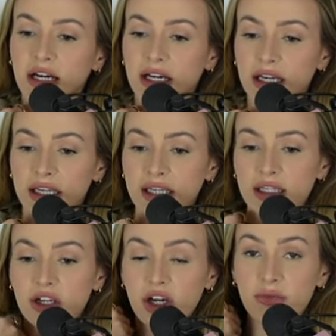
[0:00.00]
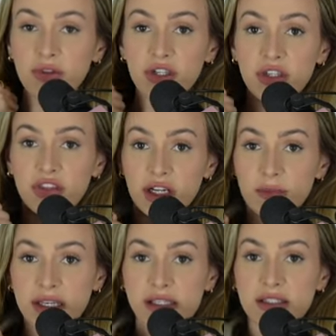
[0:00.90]
I got in with a good
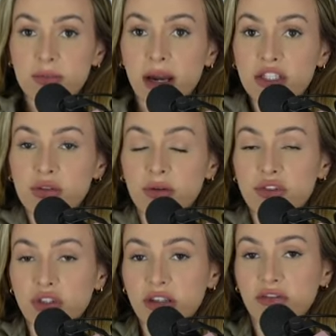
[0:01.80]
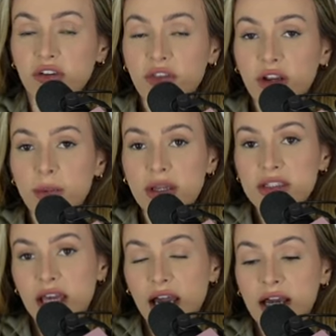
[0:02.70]
therapist. Mind you, I was looking for a
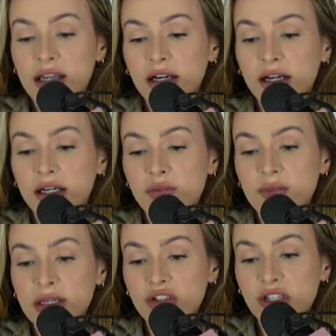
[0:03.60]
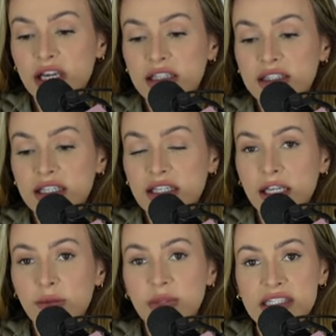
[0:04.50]
therapist that um, specialized
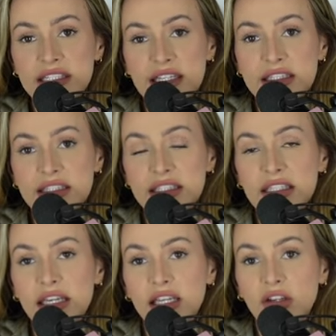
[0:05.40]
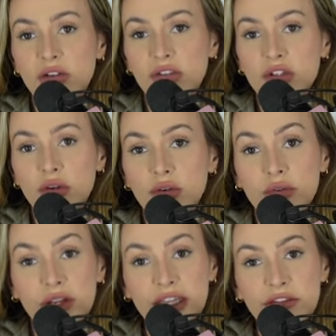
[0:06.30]
in PTSD and also
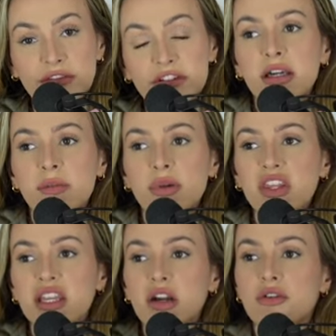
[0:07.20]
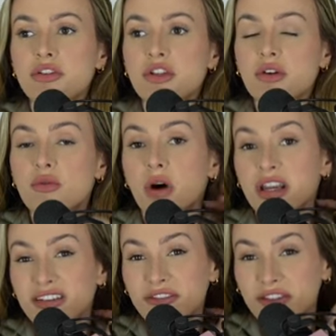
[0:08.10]
grief. But then I also
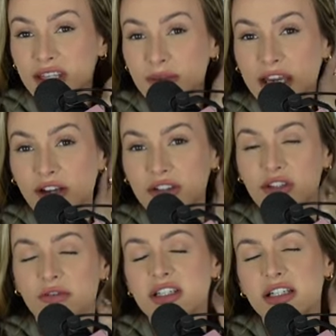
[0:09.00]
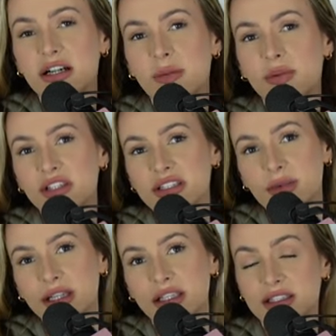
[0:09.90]
wanted a female. So there was like a couple things on
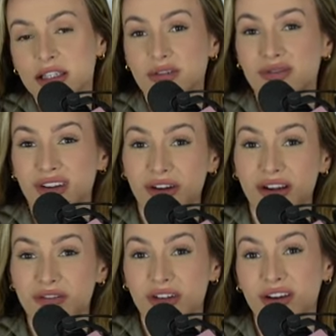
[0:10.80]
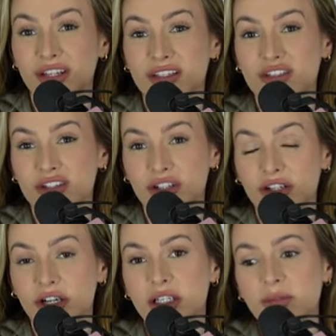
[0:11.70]
my list that I was very, very
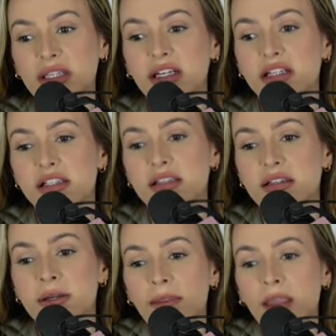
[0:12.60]
stern on because